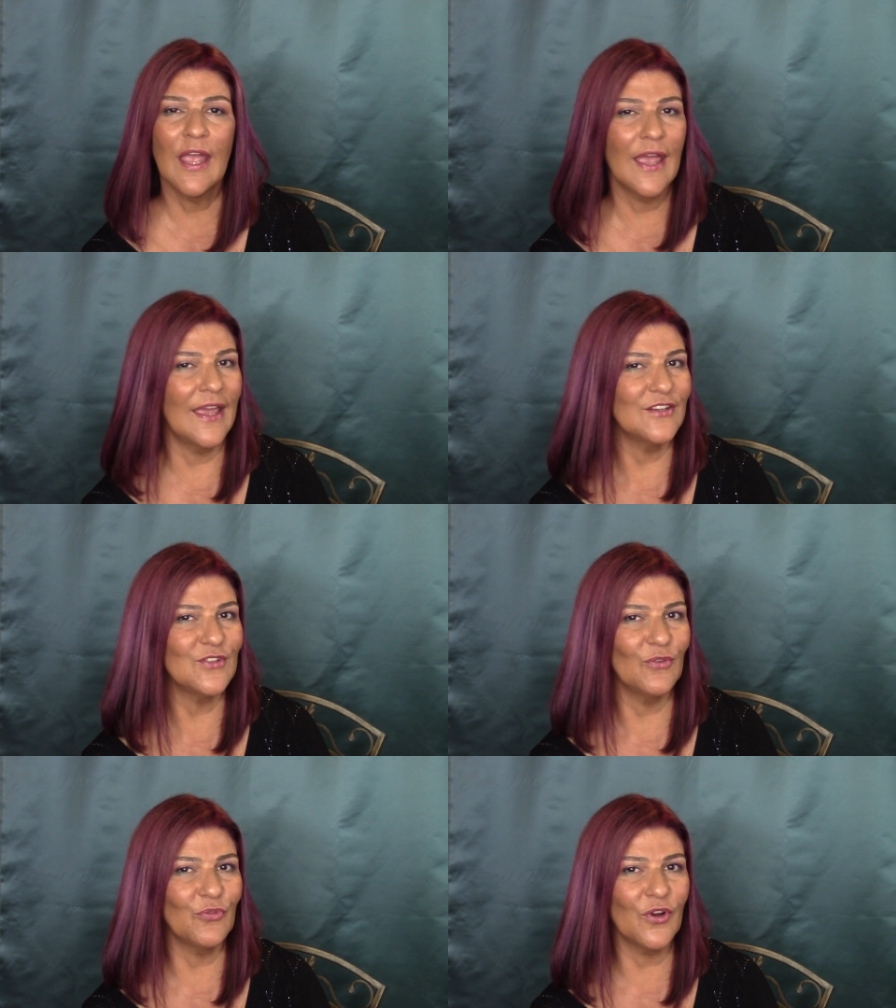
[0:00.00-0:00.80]
And
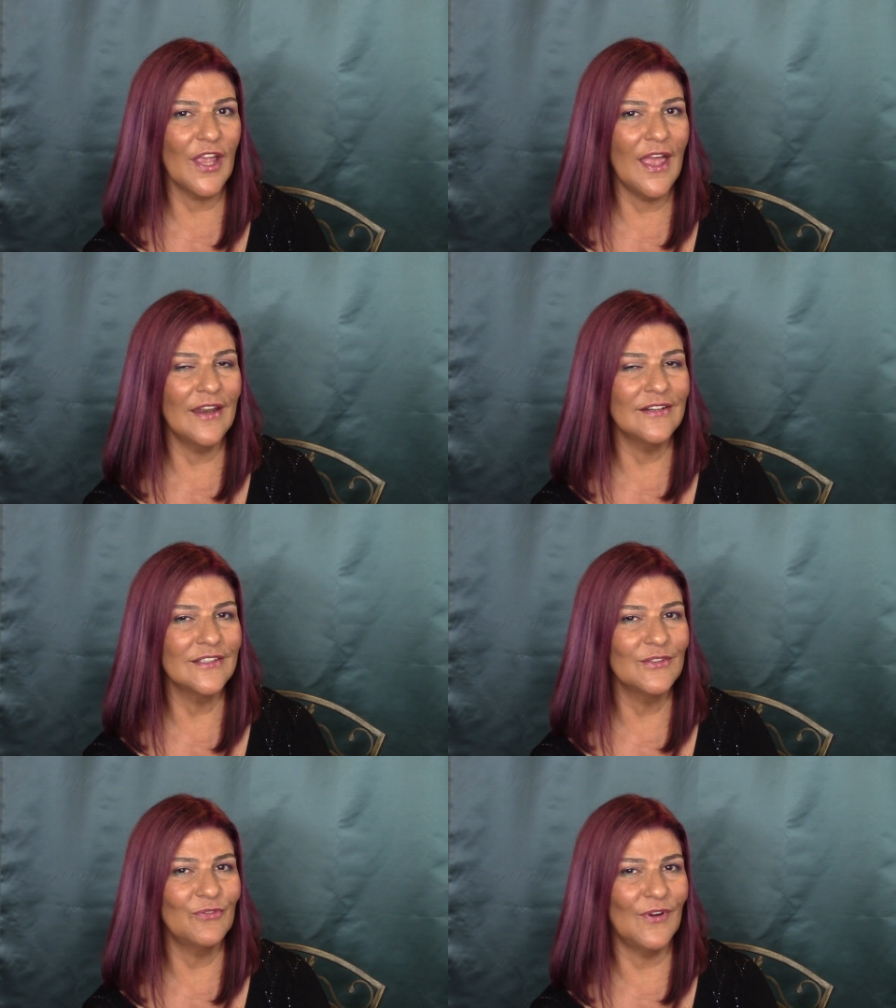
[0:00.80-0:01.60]
don't forget,
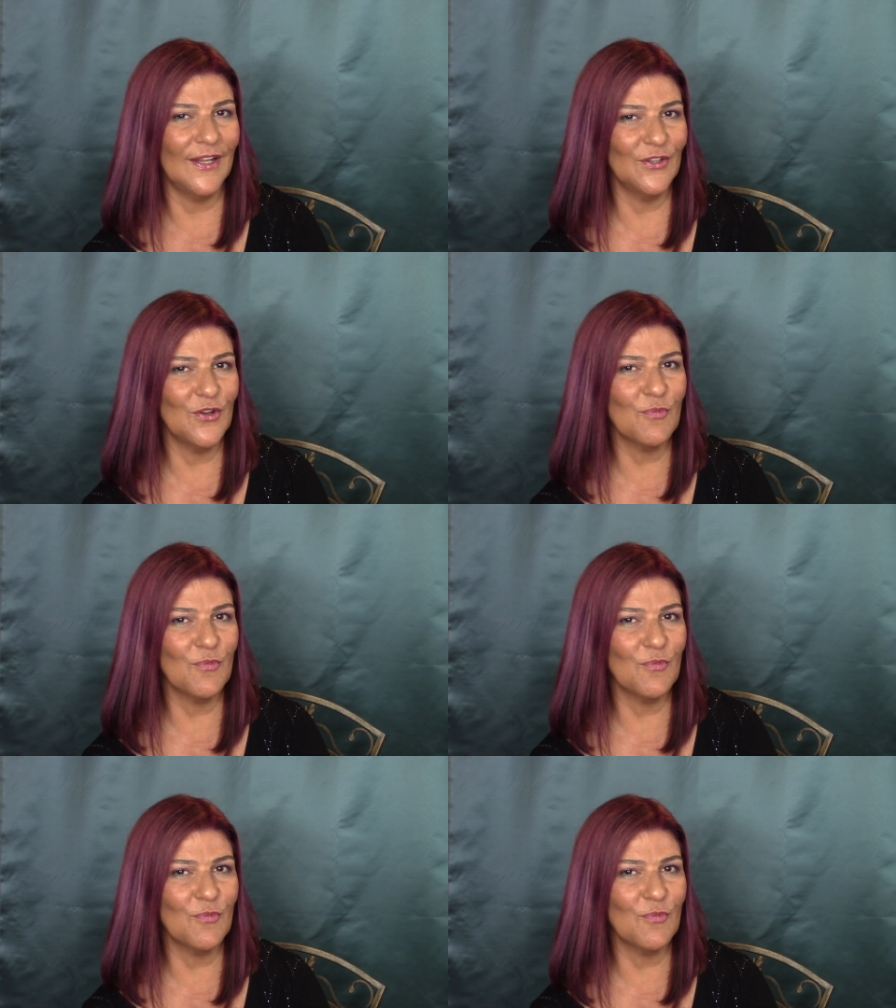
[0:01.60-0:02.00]
follow your